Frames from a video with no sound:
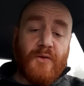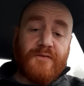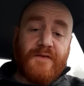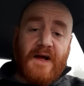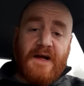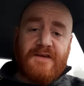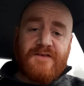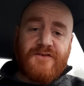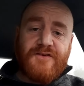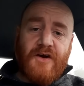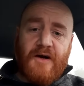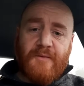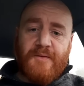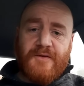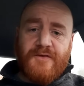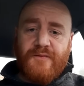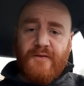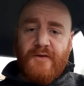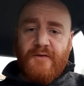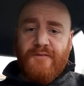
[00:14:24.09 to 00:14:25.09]
So if that
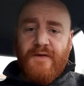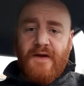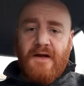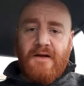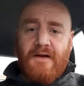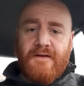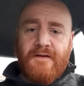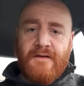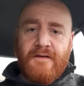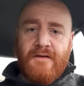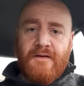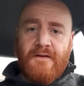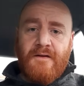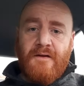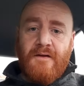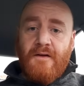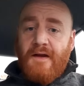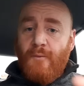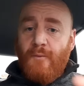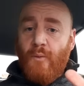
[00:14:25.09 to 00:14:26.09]
job is fulfilled,
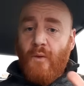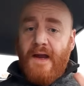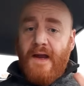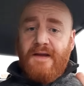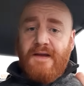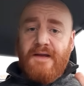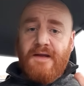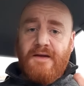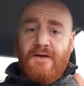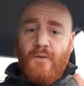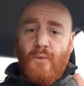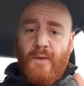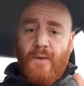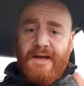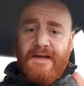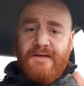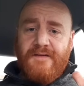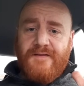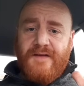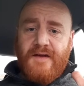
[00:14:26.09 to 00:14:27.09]
waiting in the
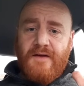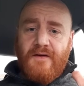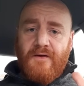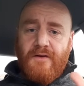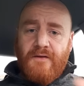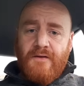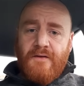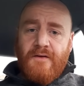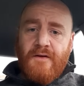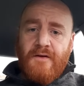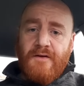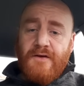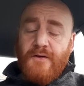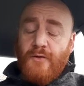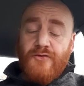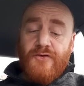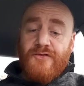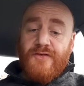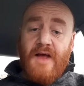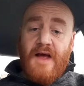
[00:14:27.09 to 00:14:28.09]
wings here,
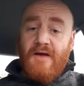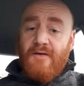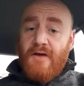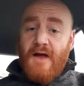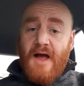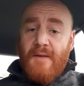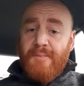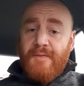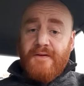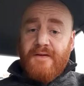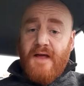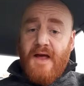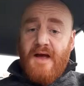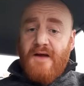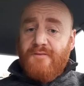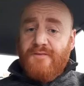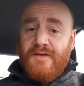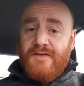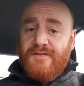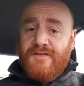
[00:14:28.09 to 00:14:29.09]
you just happen to
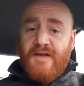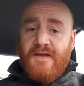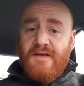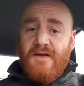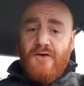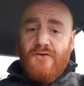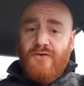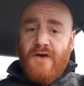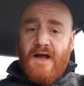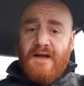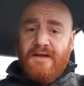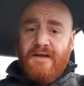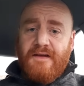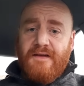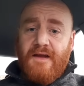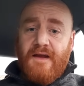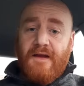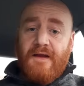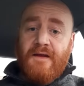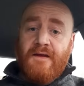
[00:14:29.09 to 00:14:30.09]
have this
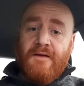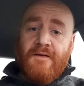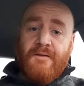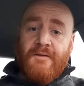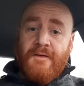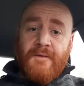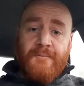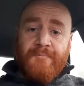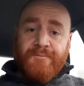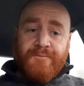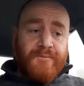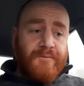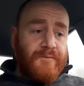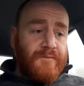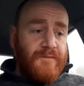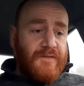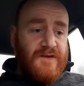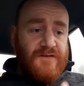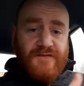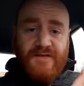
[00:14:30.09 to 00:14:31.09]
theocratic thing,
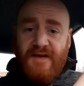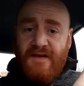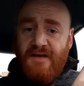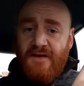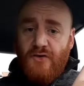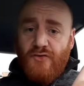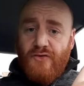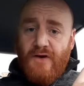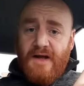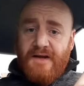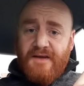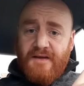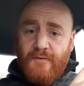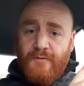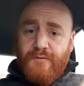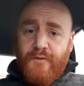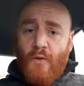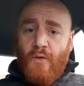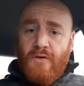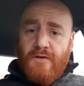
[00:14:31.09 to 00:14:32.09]
this
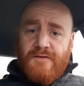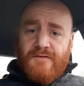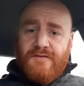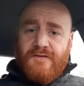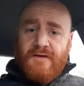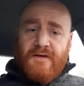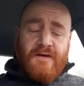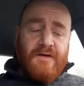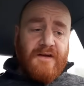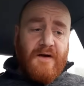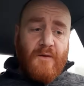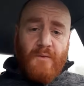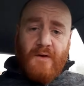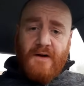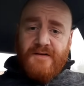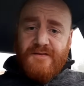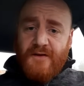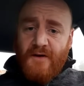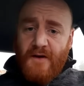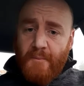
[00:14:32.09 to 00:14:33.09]
theocratic force
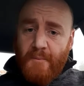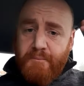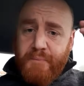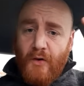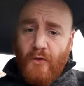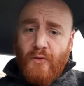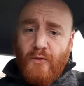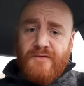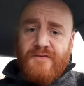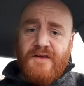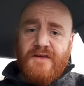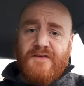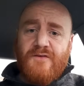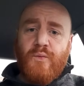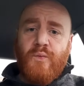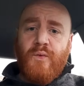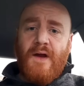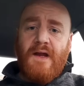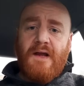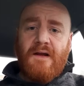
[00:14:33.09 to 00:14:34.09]
that wants to impose
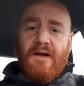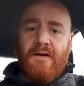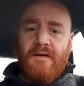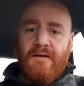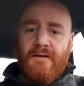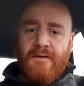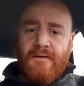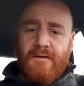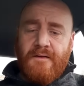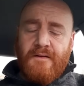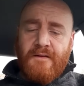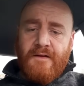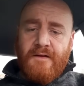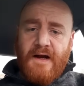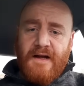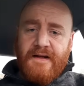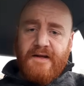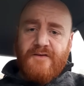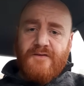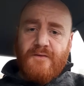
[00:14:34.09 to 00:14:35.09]
its will
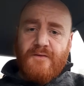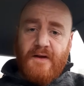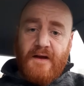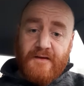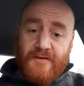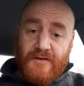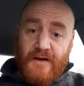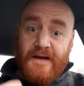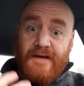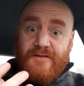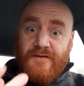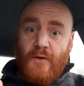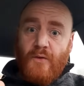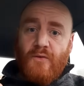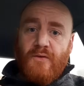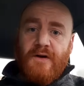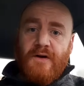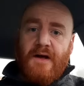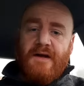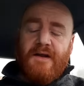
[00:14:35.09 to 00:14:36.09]
and its
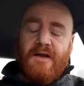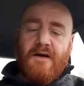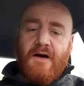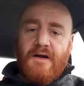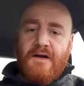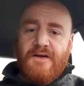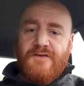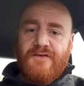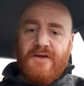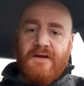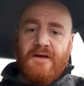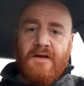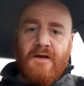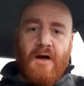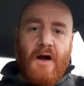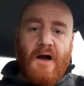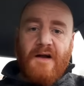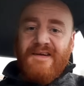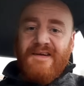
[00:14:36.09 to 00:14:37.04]
own ideology